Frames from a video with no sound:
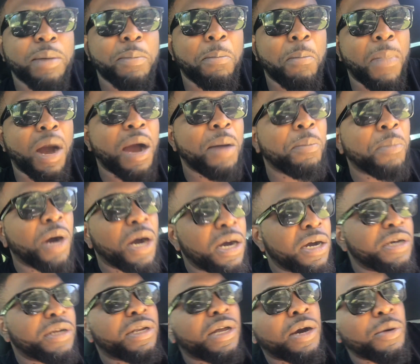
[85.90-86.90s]
in my
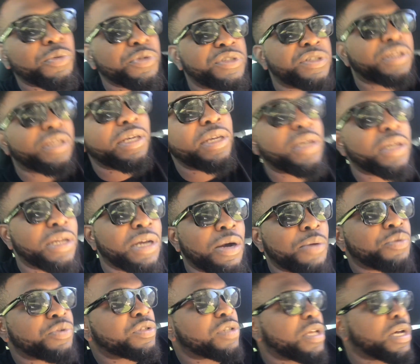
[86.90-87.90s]
mind I was thinking, I
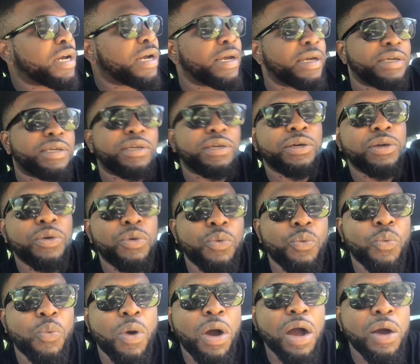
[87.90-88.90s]
was like,
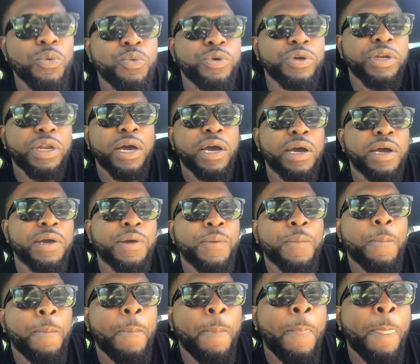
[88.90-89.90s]
why would I?
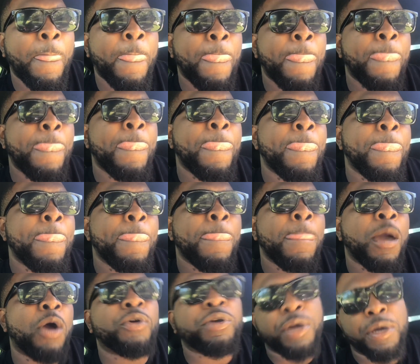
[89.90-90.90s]

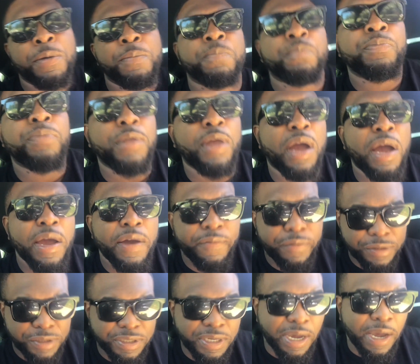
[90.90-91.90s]
Okay, I have
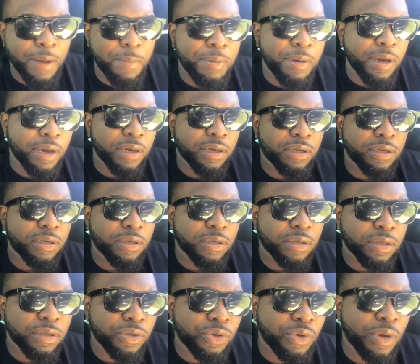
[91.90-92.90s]
a Scat Pack.
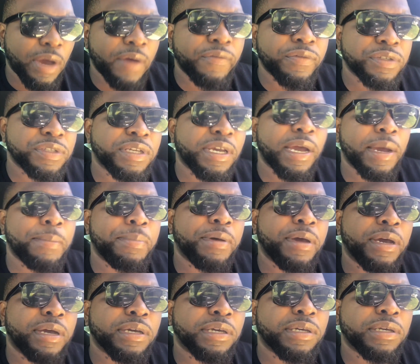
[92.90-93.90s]
You have a Scat
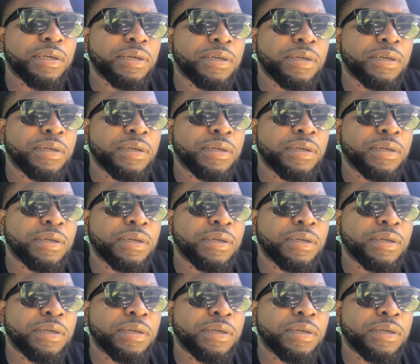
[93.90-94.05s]
Pack.